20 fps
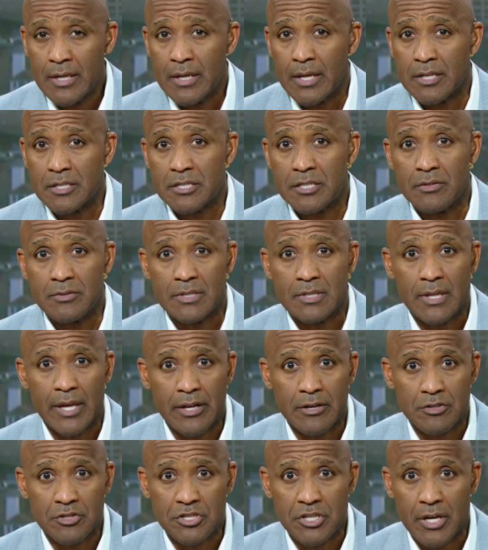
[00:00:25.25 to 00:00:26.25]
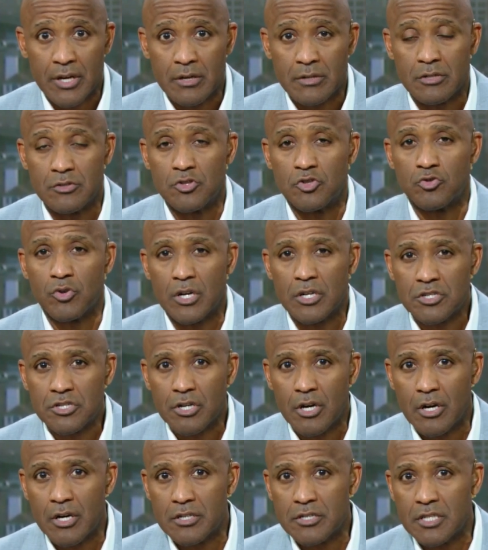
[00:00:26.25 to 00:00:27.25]
Now, she was later jailed on drug
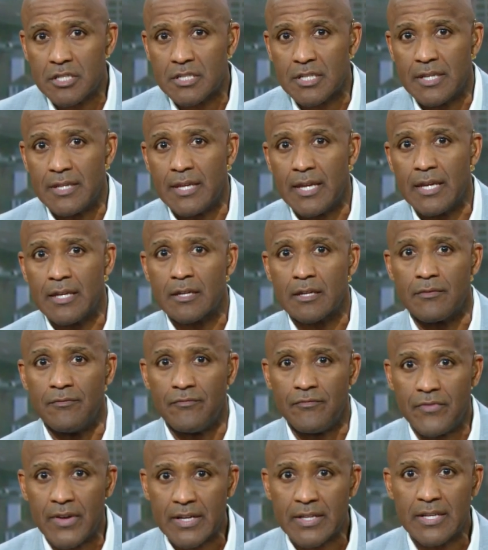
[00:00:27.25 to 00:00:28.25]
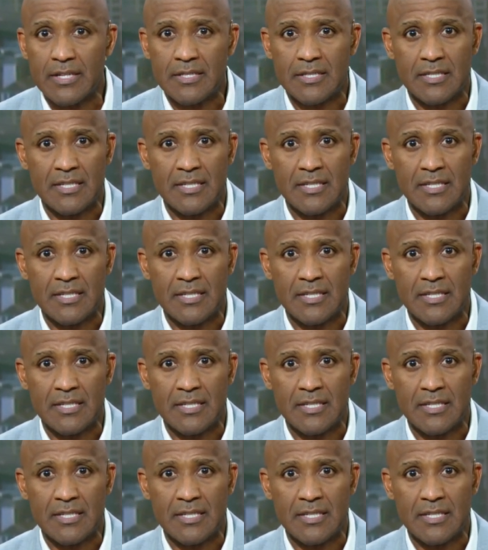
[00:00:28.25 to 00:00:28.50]
charges and then convicted,